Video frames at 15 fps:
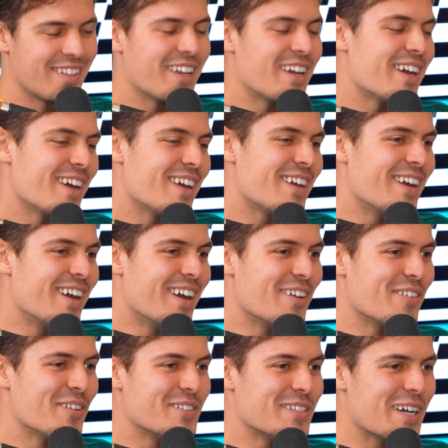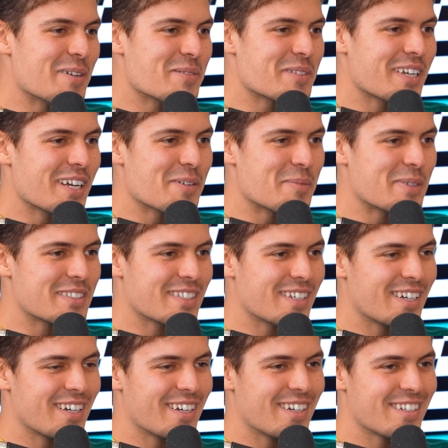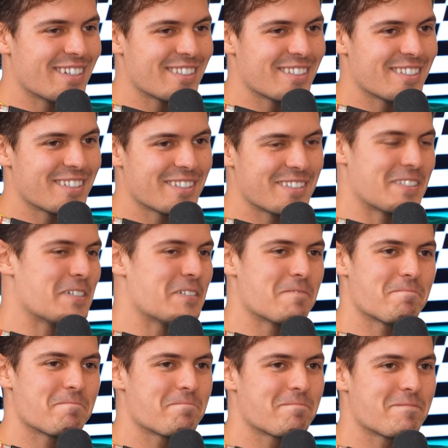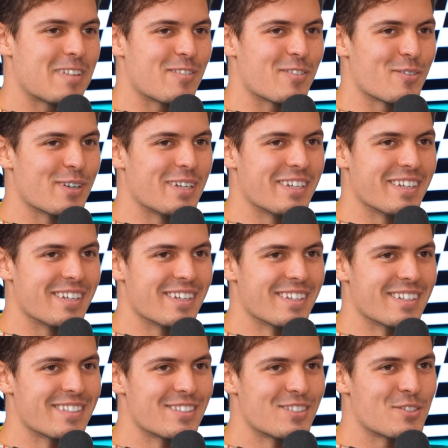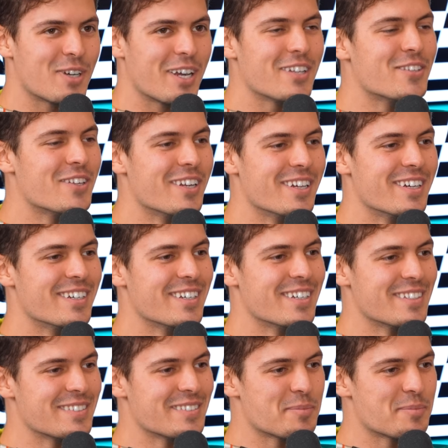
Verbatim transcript: Yeah, people? yeah, a few times, yeah. But, uh, you know, Never really tried to learn it.